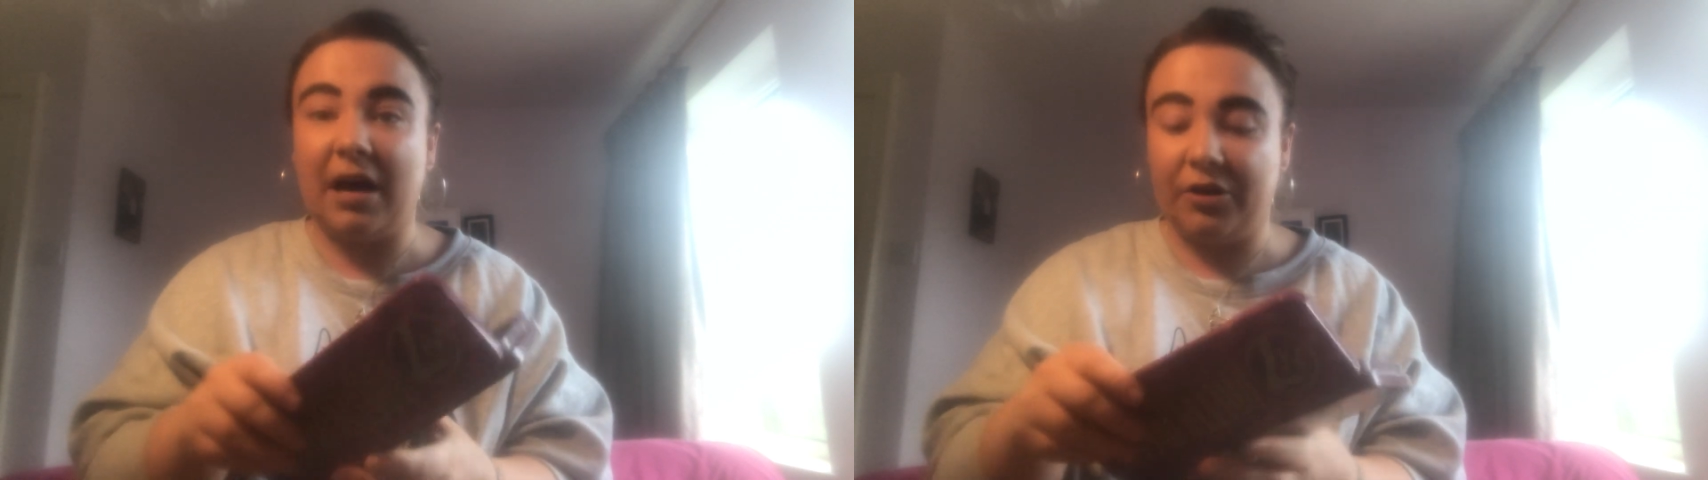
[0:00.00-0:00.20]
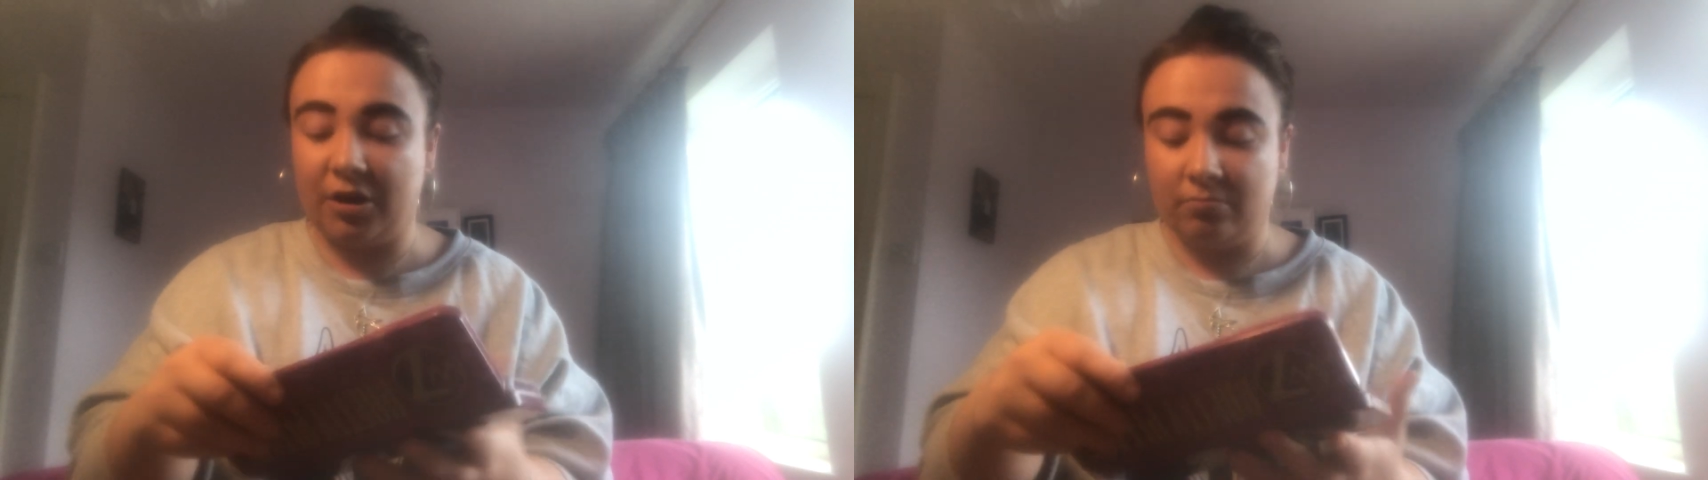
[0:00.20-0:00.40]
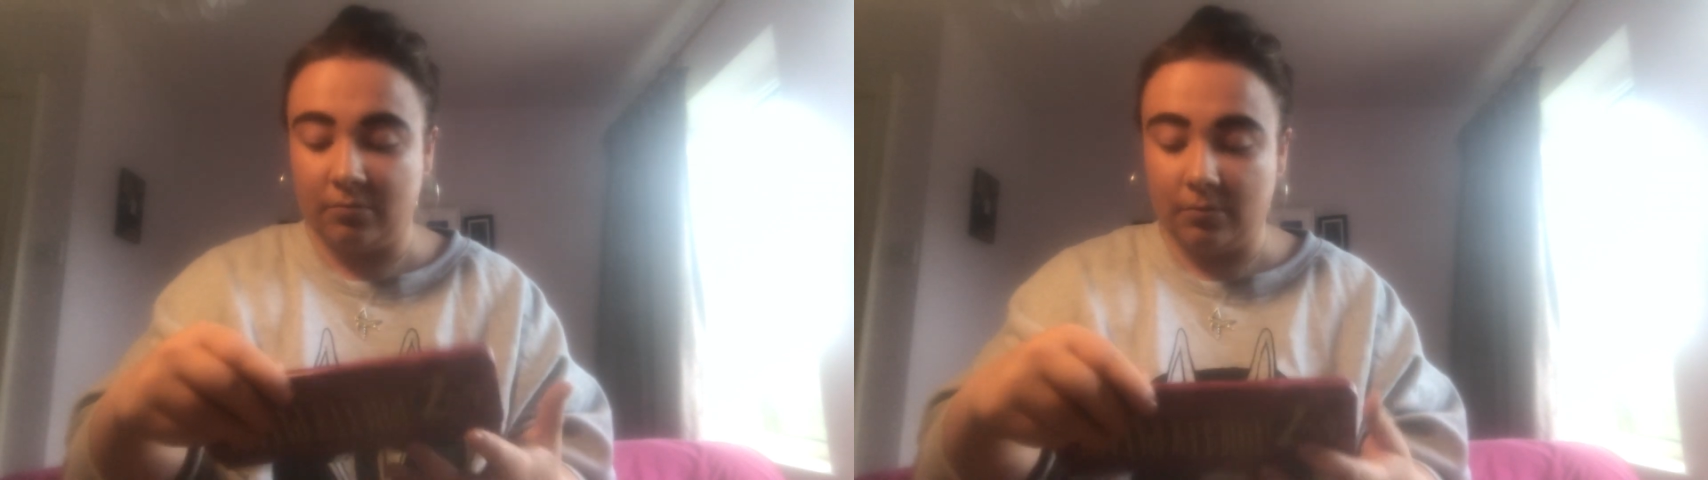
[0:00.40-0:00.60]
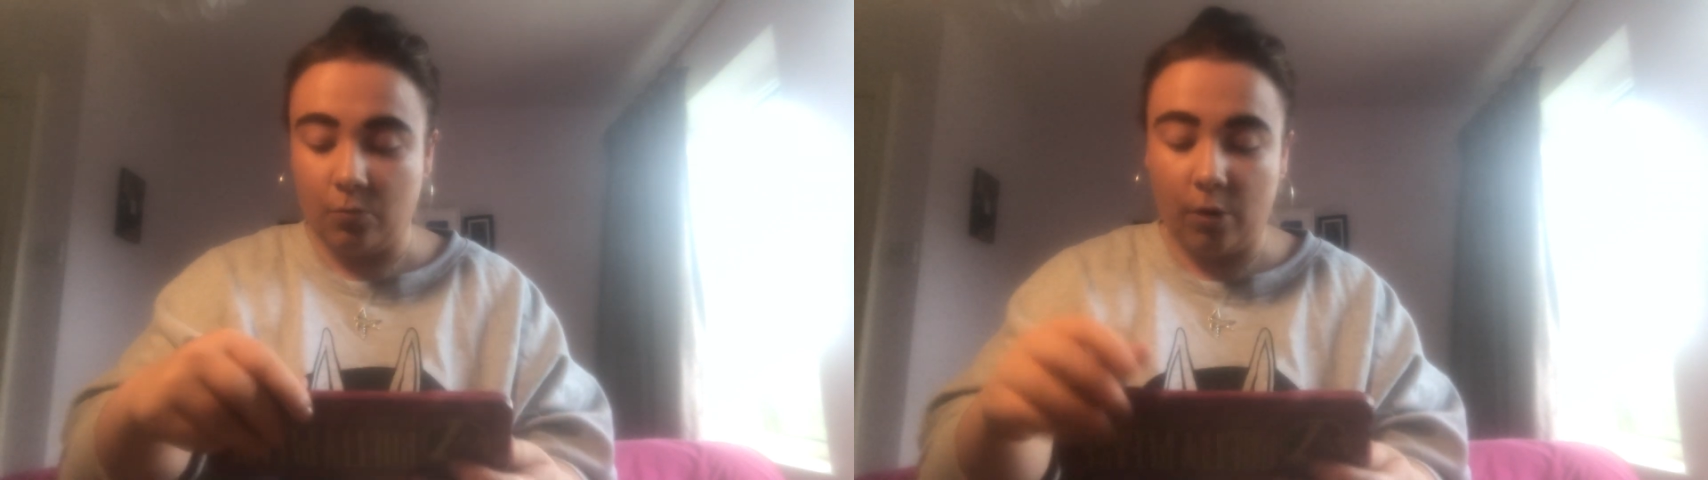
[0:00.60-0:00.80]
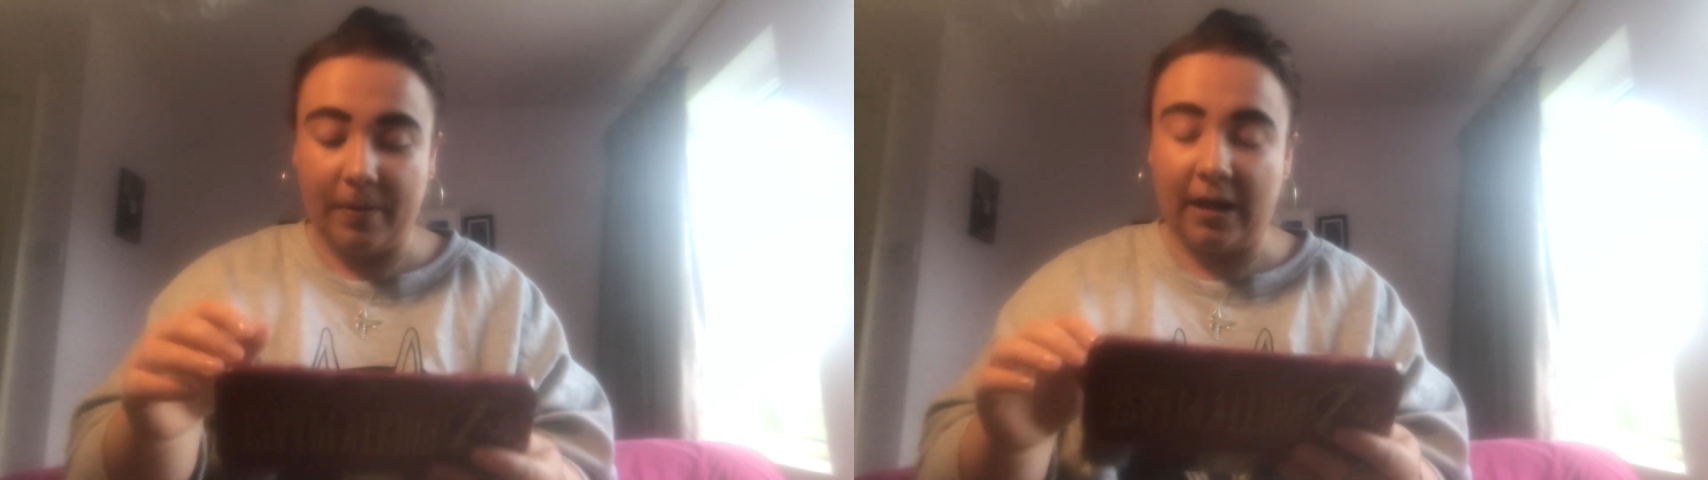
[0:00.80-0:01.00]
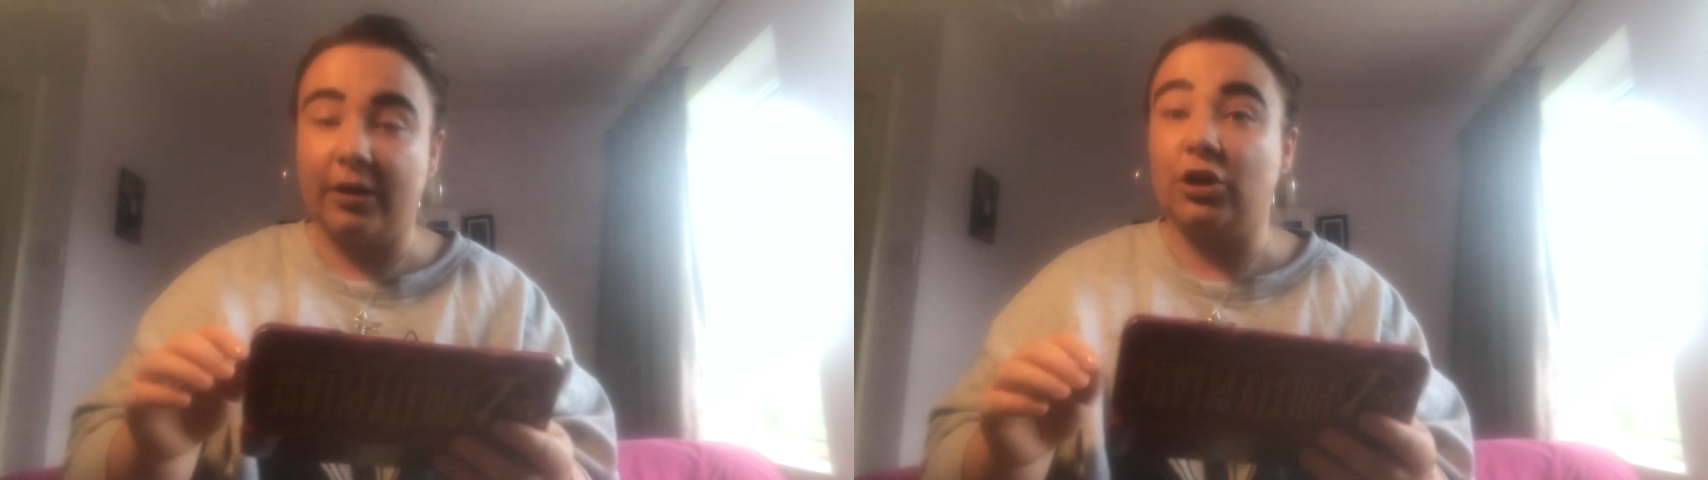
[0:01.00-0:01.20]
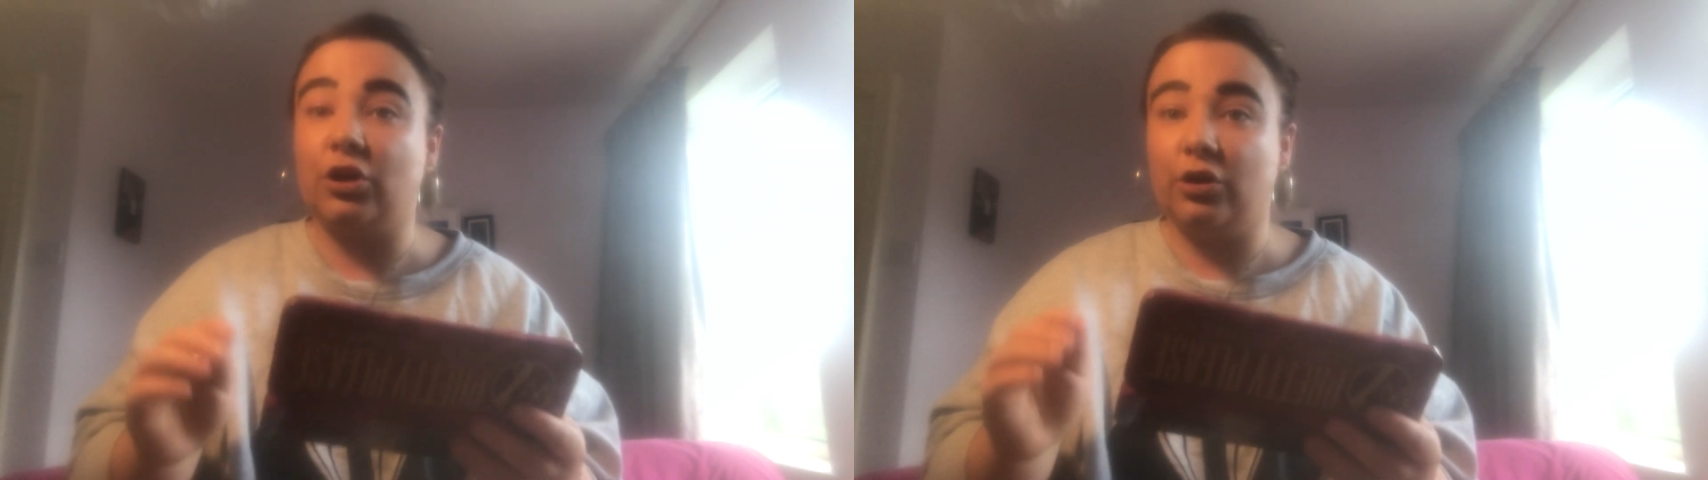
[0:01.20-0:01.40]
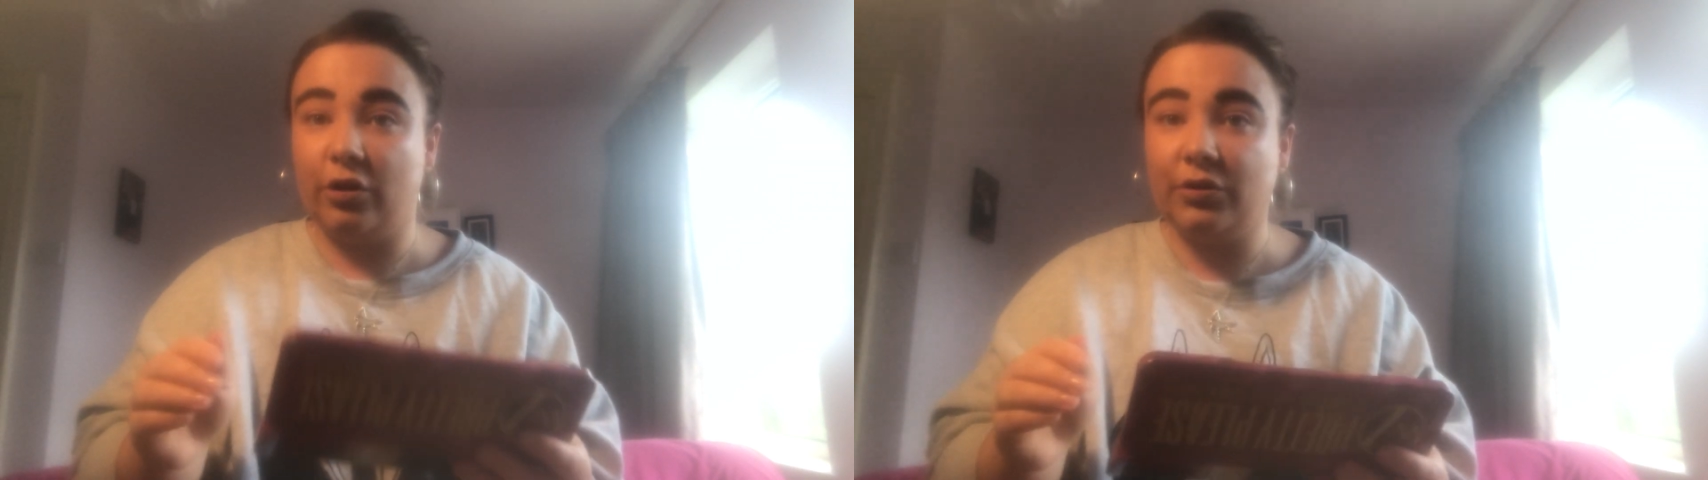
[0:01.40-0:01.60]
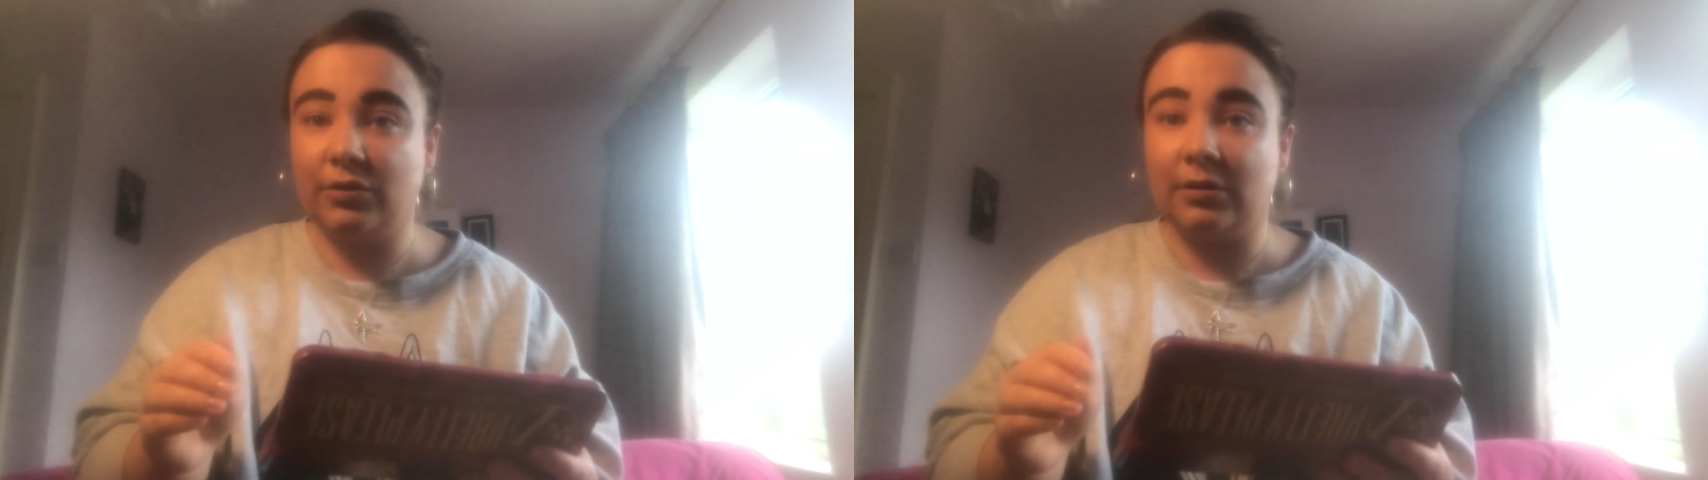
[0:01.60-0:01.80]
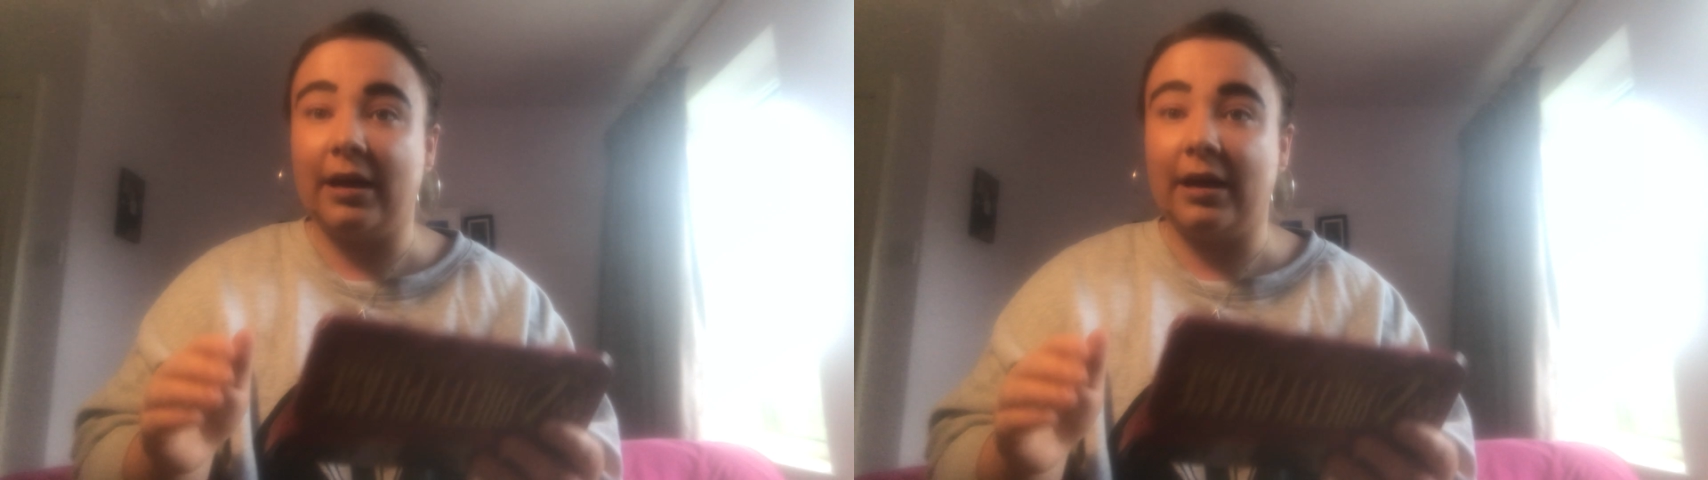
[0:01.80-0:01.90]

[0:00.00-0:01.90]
matter what palette you use.